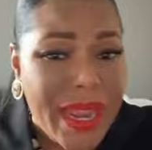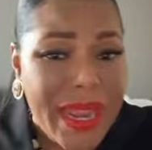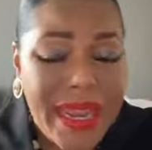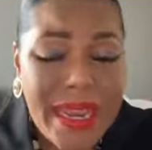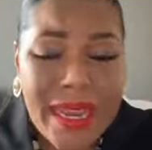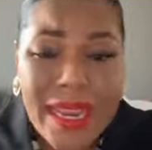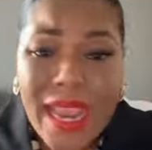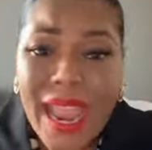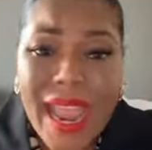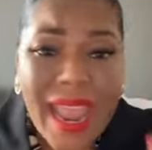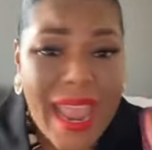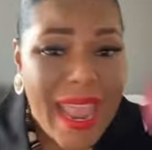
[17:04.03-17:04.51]

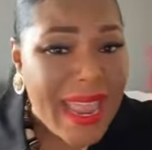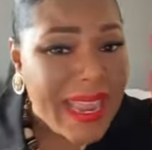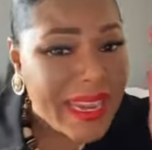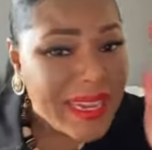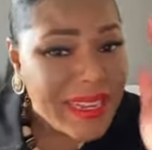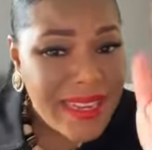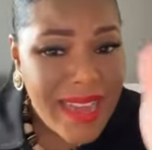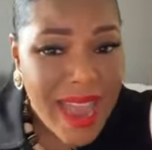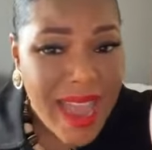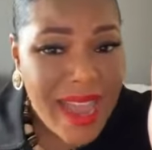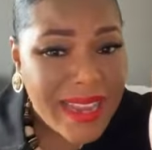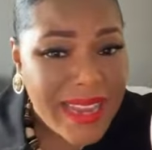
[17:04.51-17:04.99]
and
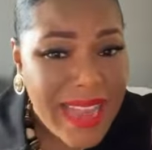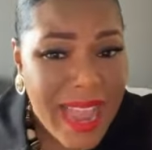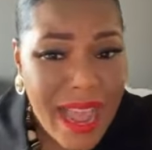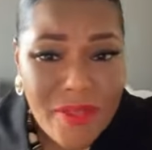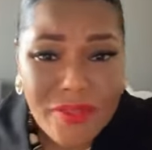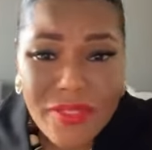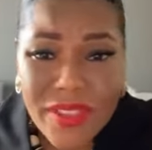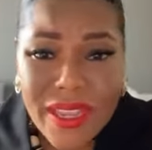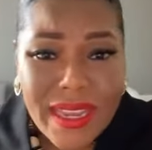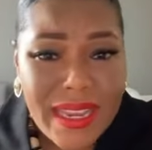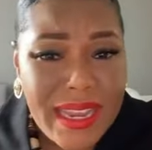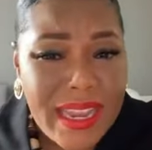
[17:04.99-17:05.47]
knock out the
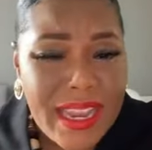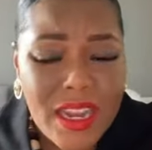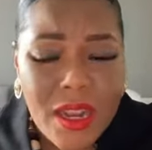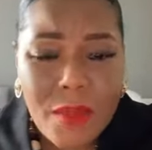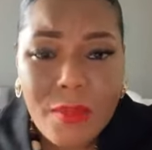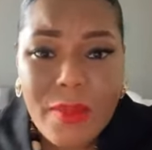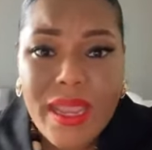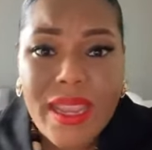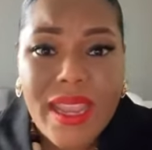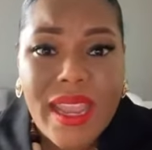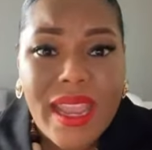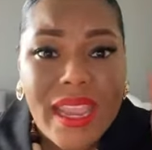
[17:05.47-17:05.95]
enemy
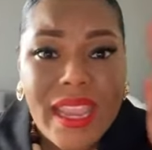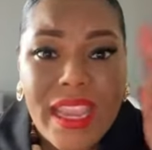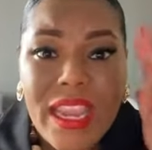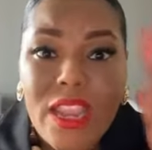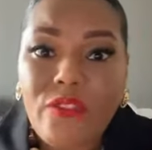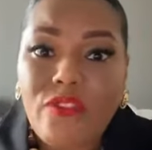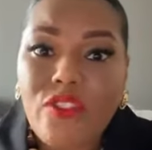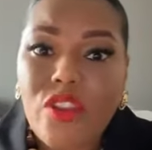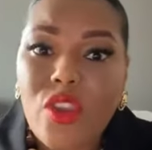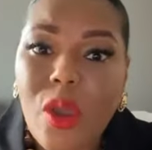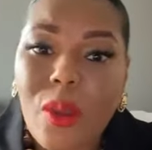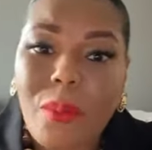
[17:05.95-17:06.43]
if your
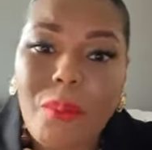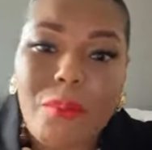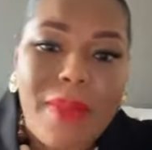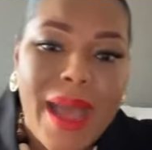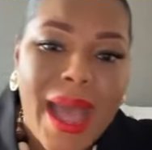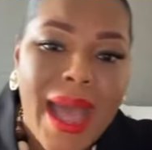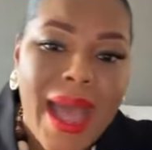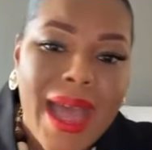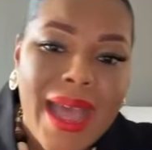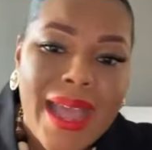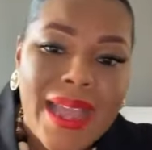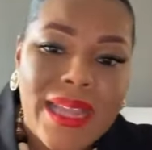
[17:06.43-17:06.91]

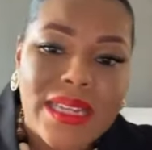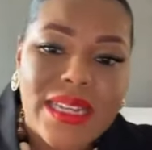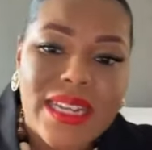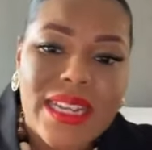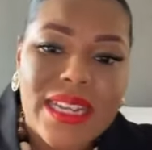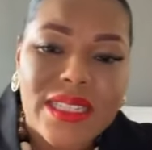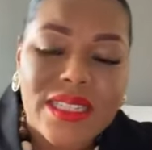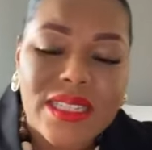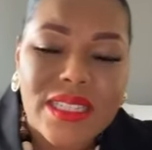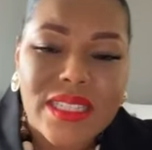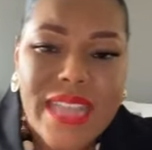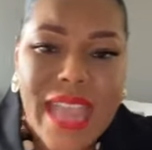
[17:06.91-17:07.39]
mind is
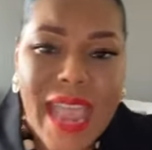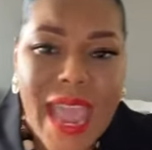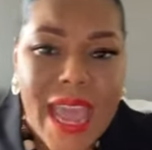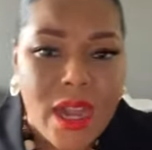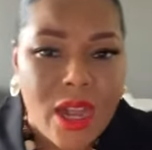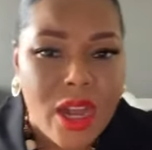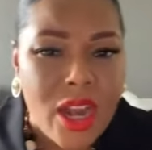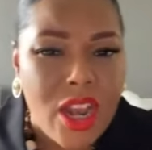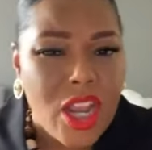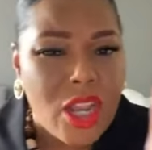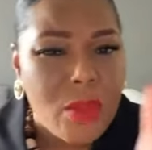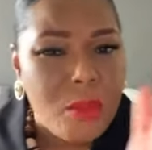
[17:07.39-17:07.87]
scattered.
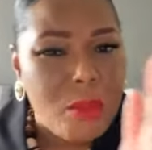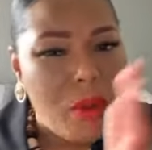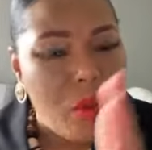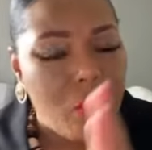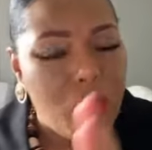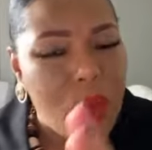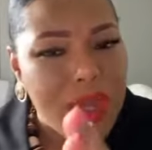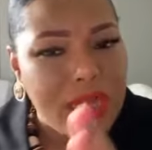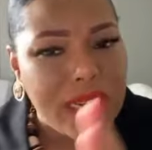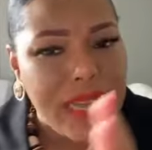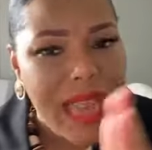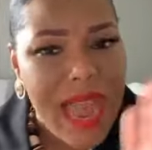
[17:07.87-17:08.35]
But what
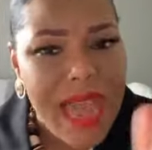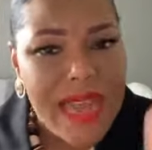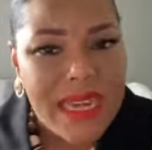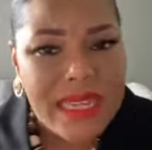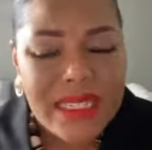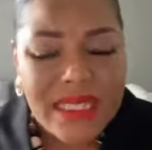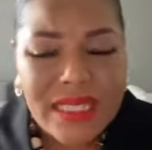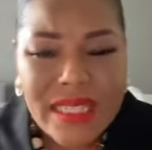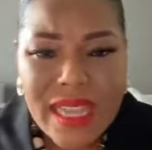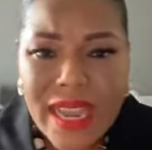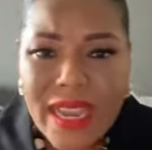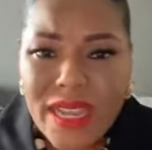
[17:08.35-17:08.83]
God is
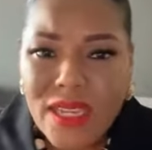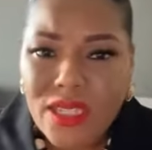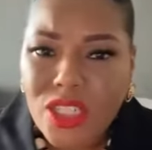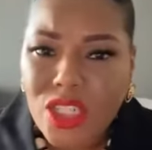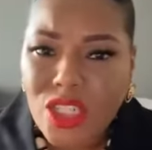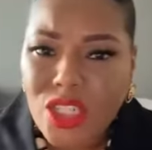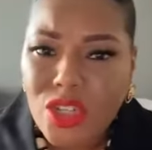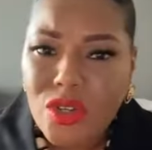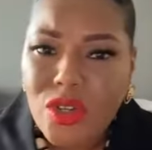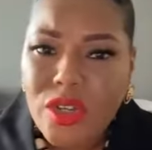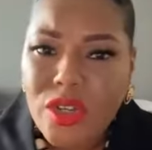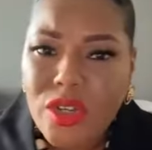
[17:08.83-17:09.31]
saying to you
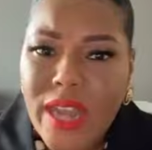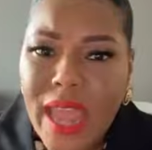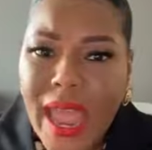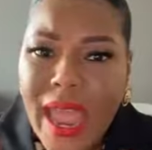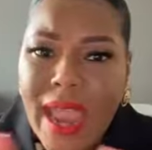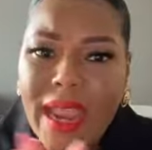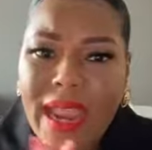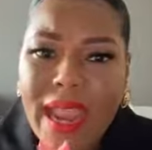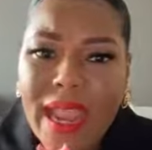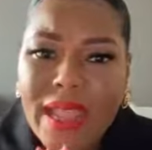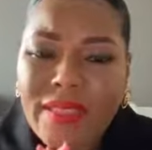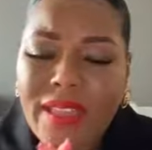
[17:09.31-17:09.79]
today,
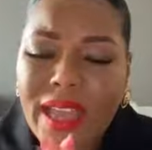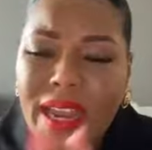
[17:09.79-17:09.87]
that as